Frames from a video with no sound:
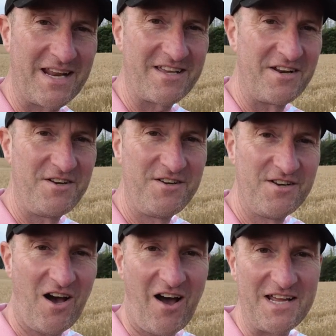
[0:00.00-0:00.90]
getting a
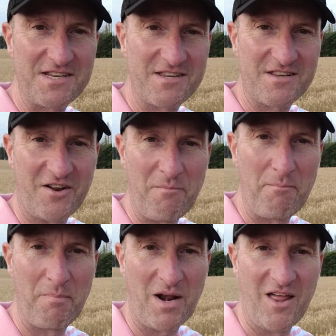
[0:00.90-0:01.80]
nice kind
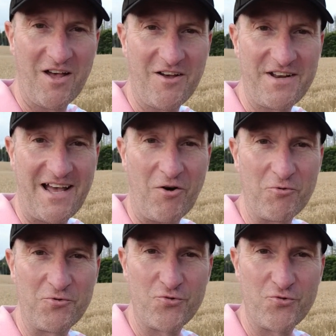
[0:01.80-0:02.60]
of blurred out,